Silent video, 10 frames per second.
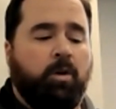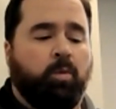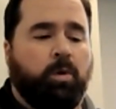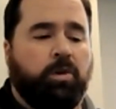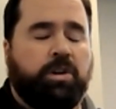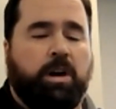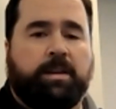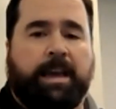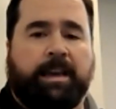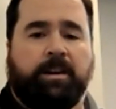we'll start
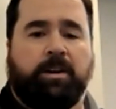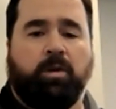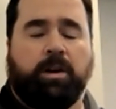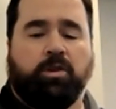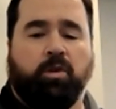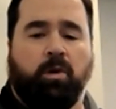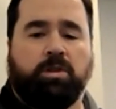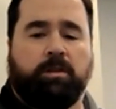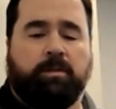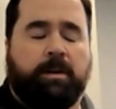taking new
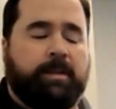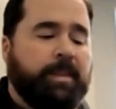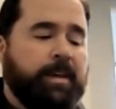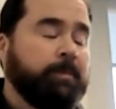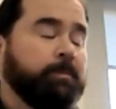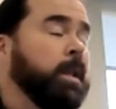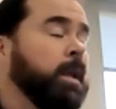controls over everything.